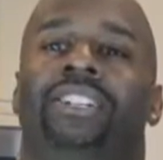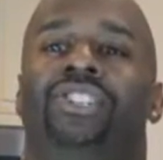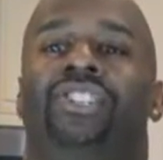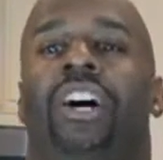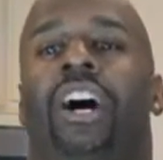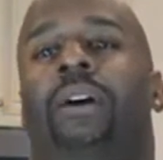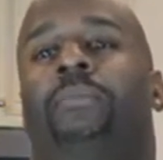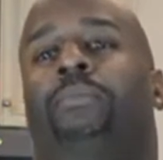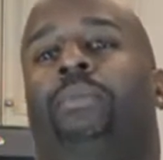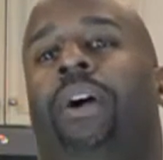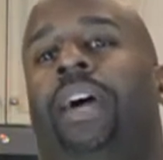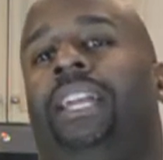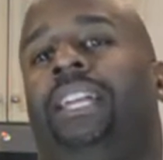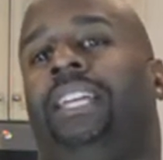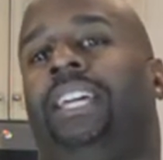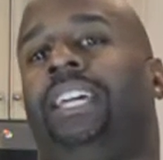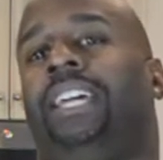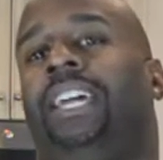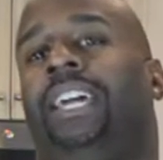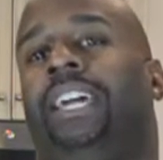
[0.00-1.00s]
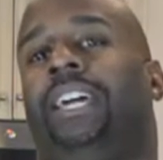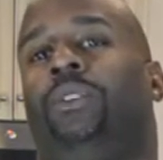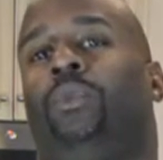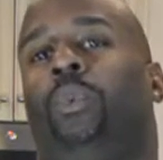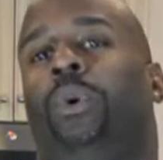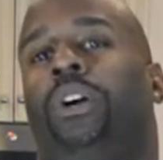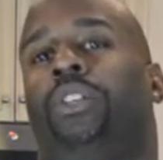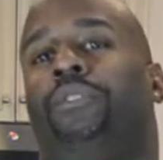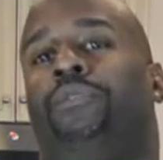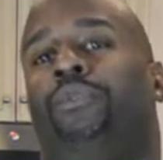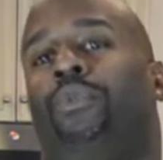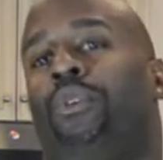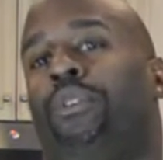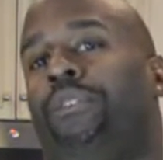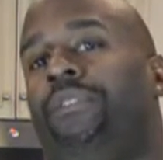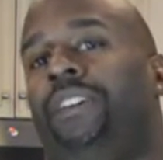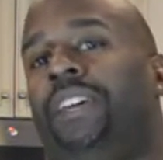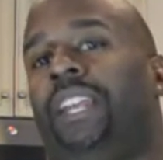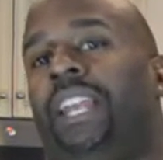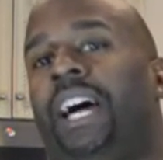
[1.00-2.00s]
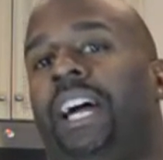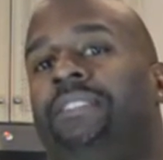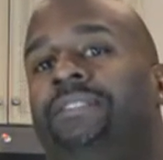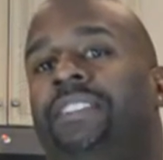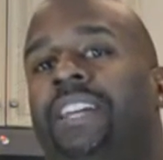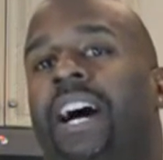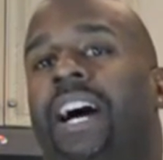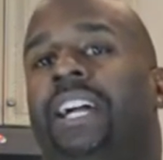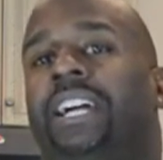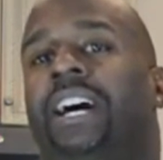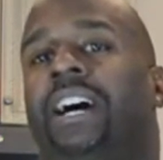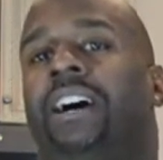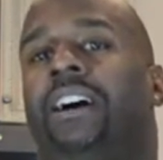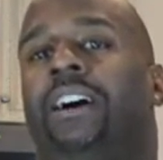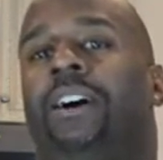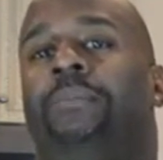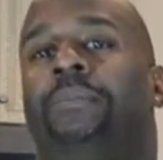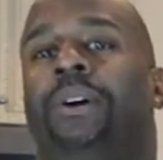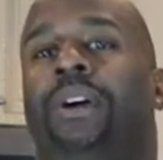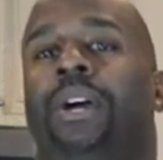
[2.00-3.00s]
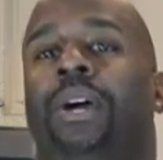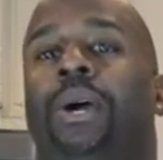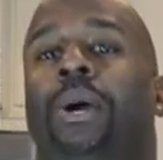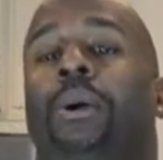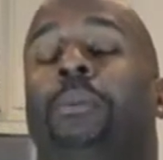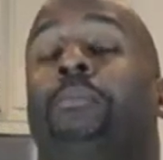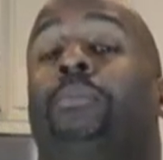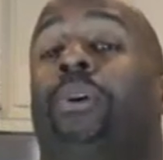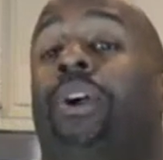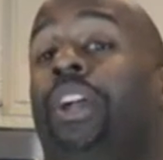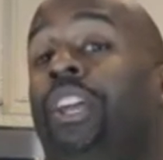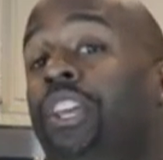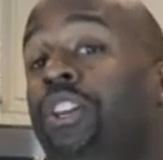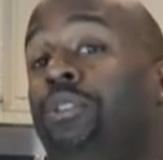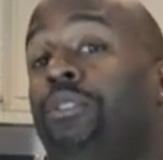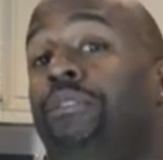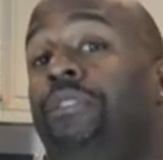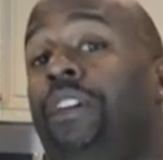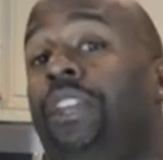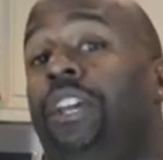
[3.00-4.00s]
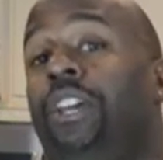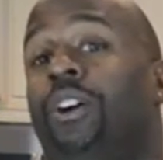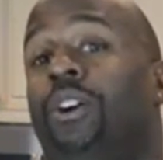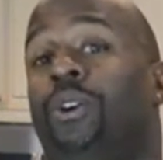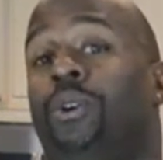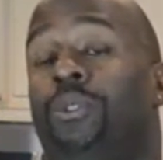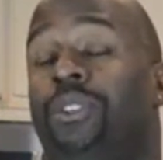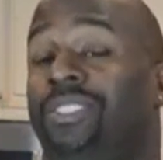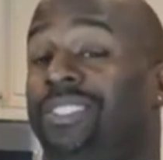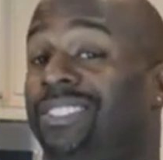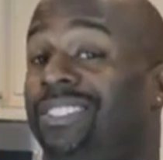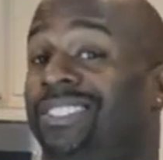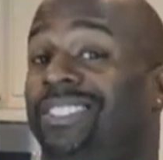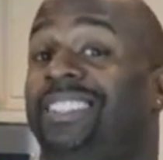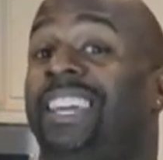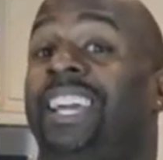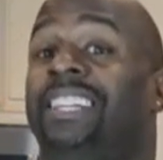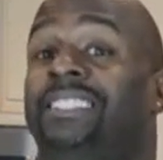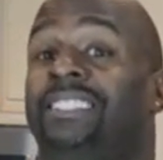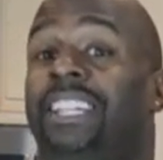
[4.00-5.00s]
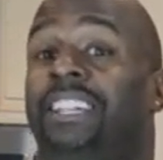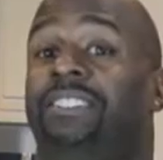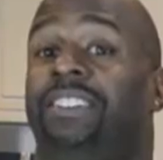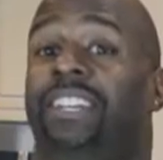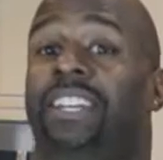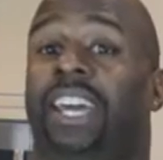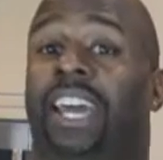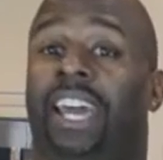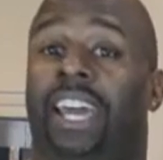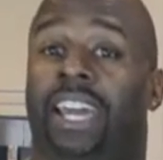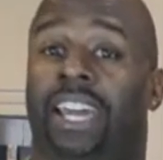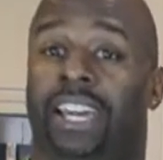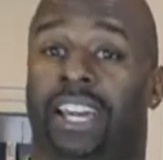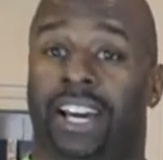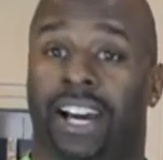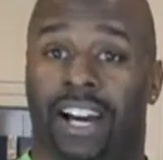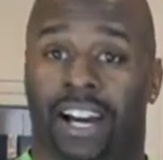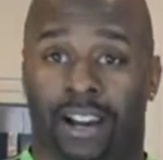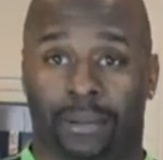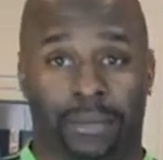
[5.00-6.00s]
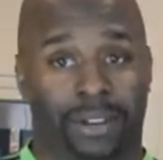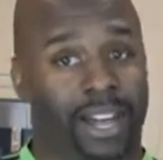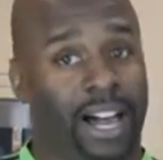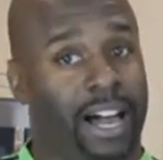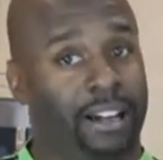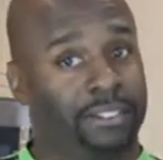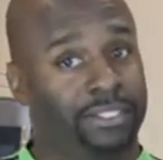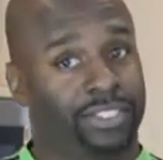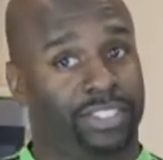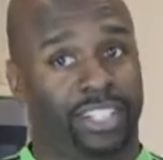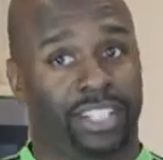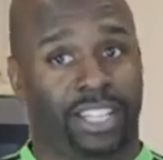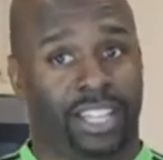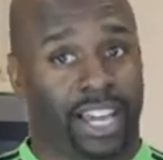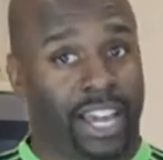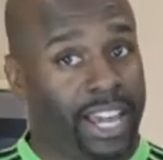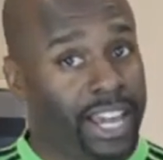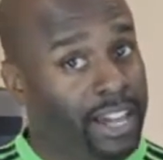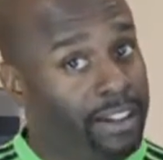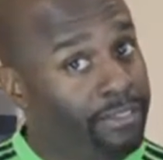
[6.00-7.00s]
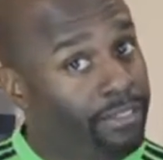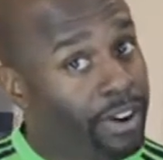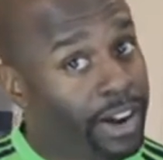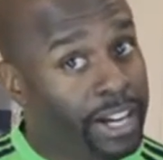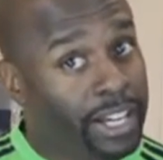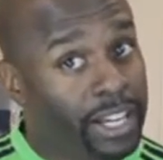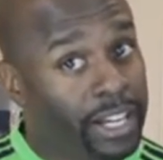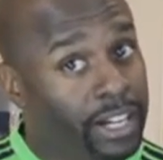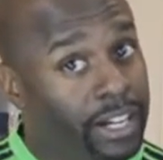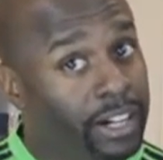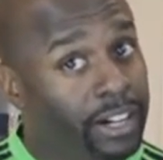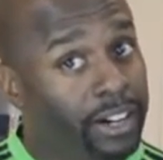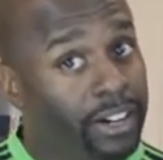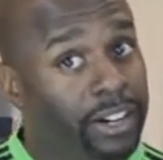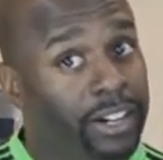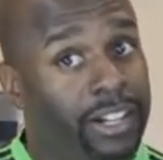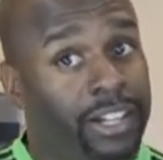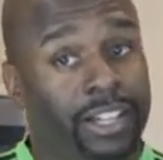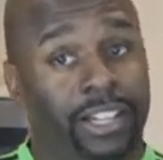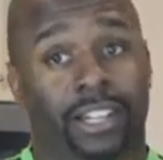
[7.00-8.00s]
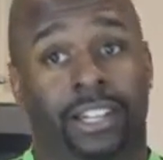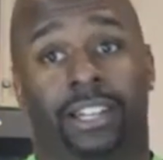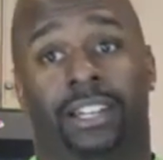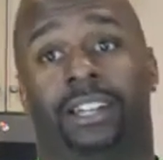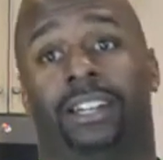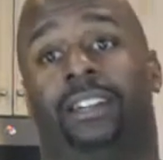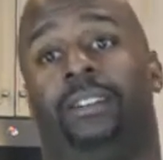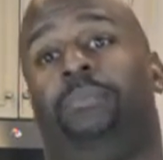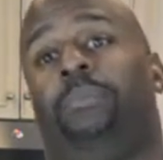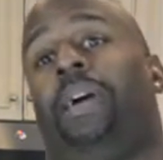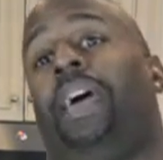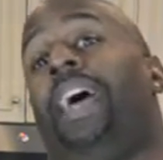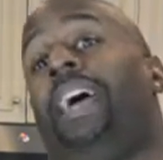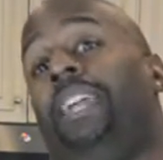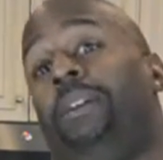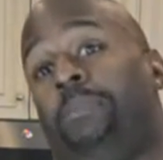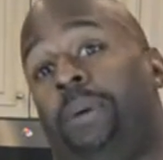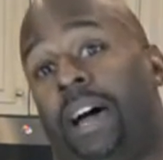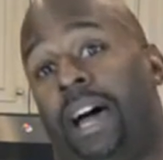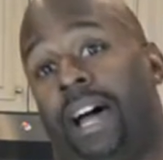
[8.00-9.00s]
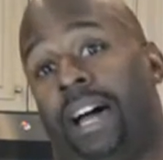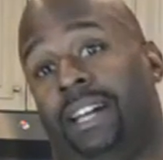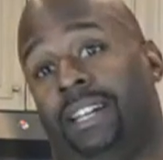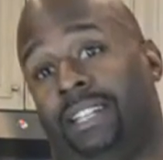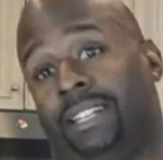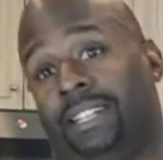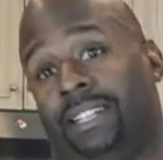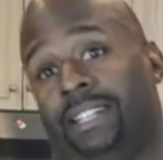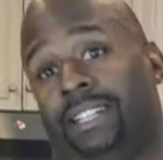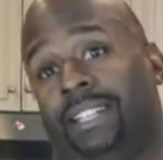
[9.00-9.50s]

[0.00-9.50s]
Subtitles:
John Bradley again with forthefitlife.com, bringing you a video. This is Thanksgiving Day, and obviously I have right here Patti Pie.